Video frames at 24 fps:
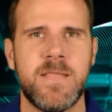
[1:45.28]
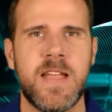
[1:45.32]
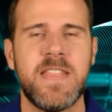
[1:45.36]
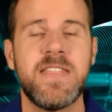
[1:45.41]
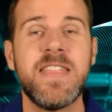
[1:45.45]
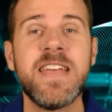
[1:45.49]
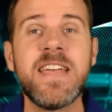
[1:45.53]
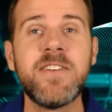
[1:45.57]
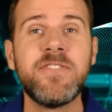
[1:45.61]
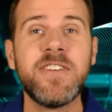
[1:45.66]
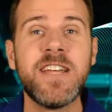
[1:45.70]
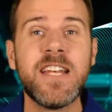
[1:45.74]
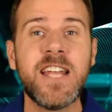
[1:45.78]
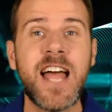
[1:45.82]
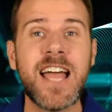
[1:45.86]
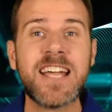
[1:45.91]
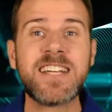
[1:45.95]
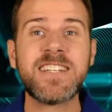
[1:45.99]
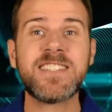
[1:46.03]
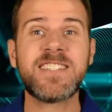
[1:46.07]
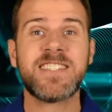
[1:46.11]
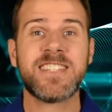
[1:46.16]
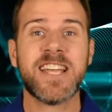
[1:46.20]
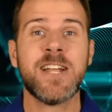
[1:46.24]
Think of it
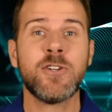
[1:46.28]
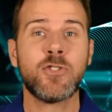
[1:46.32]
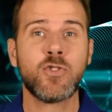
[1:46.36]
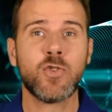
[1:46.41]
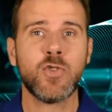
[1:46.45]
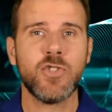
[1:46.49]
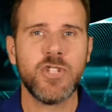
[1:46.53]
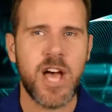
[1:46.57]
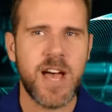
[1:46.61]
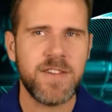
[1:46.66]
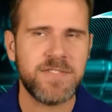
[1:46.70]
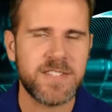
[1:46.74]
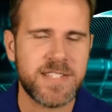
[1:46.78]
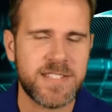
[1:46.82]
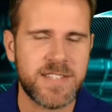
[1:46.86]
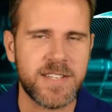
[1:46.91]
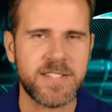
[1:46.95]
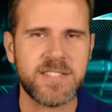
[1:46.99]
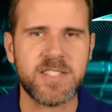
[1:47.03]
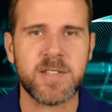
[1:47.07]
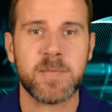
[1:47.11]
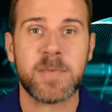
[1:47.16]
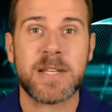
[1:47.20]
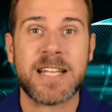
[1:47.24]
like a central nervous
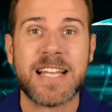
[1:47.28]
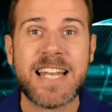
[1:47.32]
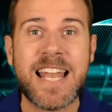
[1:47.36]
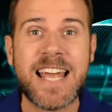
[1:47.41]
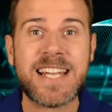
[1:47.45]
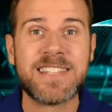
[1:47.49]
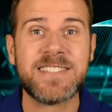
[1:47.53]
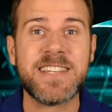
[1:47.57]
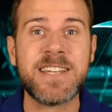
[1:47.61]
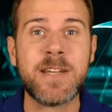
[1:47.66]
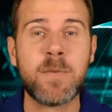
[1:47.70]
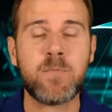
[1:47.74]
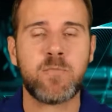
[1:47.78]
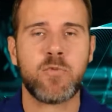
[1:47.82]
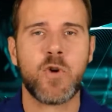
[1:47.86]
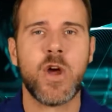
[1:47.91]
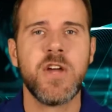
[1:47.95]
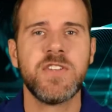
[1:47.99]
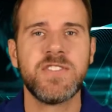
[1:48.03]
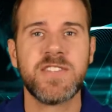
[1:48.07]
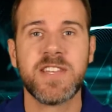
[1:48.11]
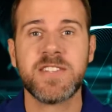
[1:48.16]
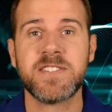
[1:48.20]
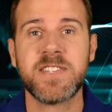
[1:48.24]
system collecting and
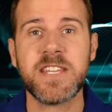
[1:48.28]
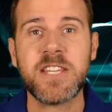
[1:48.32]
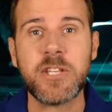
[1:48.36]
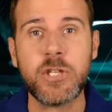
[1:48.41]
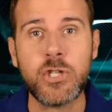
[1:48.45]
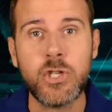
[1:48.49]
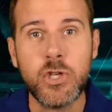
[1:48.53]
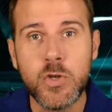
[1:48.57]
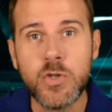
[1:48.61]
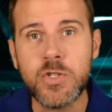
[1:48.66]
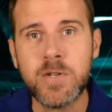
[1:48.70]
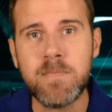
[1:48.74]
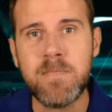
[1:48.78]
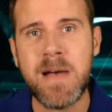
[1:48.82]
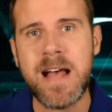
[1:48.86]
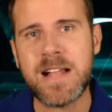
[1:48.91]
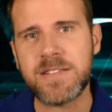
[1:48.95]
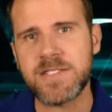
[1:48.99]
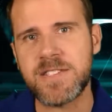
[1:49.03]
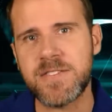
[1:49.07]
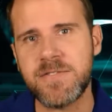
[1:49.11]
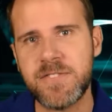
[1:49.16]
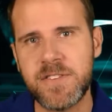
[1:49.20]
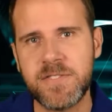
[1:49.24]
processing huge
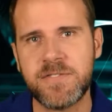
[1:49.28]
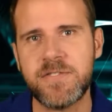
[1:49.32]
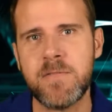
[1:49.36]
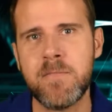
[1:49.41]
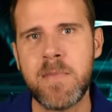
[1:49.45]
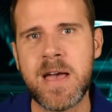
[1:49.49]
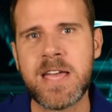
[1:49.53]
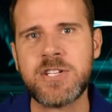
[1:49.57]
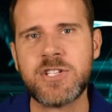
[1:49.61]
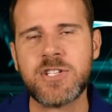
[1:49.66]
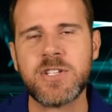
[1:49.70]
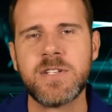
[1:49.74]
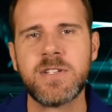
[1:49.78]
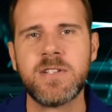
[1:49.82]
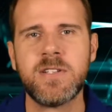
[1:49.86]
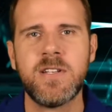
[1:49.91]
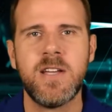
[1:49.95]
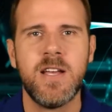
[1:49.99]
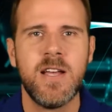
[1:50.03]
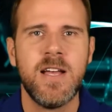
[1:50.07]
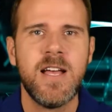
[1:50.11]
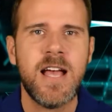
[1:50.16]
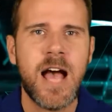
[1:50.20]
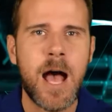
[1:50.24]
amounts of
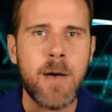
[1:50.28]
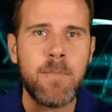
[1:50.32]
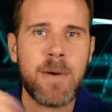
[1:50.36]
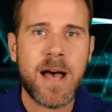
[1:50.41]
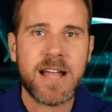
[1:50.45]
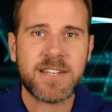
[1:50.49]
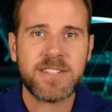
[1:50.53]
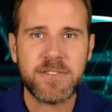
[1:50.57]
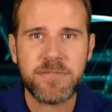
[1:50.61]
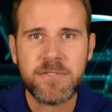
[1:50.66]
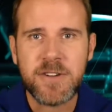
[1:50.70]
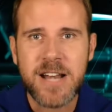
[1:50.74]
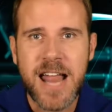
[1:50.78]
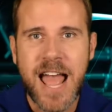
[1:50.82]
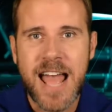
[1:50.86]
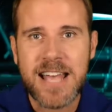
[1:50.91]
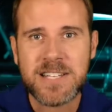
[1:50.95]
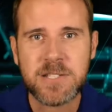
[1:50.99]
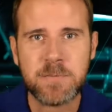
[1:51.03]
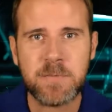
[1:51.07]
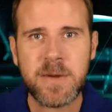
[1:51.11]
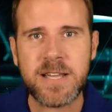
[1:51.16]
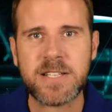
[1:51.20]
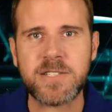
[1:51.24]
information about different
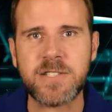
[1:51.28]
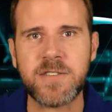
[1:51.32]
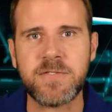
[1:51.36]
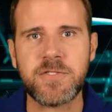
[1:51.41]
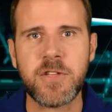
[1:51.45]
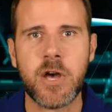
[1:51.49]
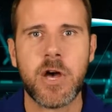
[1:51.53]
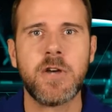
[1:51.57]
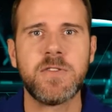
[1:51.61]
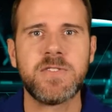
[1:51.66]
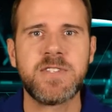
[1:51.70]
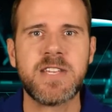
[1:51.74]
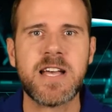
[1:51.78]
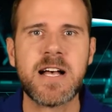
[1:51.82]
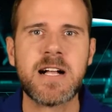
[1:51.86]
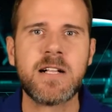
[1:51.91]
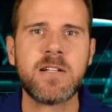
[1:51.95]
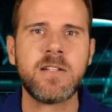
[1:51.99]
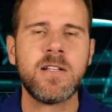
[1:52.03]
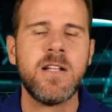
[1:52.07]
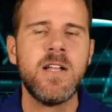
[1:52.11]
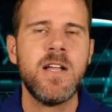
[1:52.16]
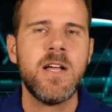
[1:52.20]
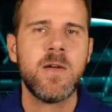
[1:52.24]
aspects of the
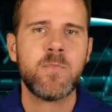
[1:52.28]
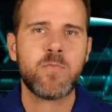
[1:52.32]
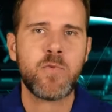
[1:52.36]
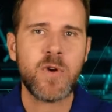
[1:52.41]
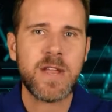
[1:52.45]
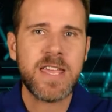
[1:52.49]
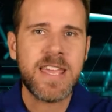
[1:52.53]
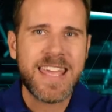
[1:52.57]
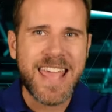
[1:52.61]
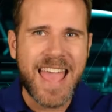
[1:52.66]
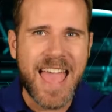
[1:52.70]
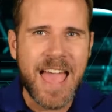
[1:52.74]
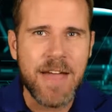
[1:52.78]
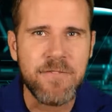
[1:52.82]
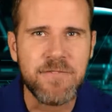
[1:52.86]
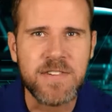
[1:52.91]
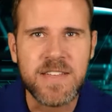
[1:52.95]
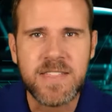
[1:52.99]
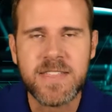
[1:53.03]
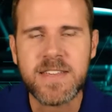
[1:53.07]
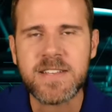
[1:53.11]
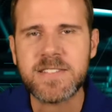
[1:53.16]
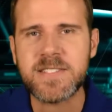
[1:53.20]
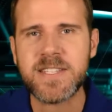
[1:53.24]
hotel, bringing
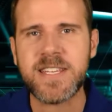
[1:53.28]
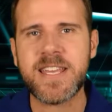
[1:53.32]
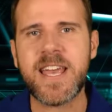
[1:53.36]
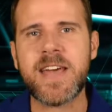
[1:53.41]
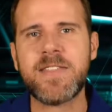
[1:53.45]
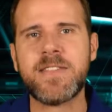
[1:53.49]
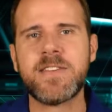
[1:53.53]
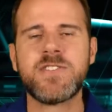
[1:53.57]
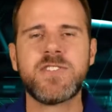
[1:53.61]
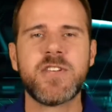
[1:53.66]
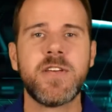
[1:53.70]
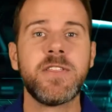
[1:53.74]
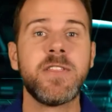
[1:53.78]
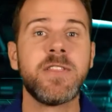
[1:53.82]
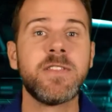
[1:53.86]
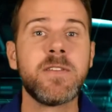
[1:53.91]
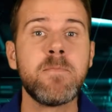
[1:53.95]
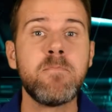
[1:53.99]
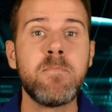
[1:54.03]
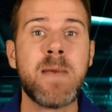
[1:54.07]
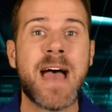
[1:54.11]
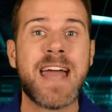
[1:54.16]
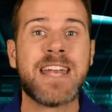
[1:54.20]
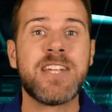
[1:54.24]
everything together so that the
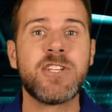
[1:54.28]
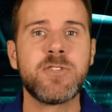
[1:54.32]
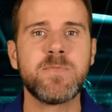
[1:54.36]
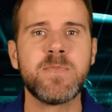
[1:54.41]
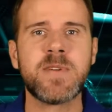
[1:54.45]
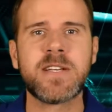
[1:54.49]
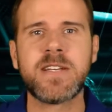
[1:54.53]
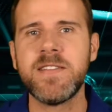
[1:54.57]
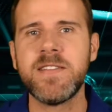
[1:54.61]
management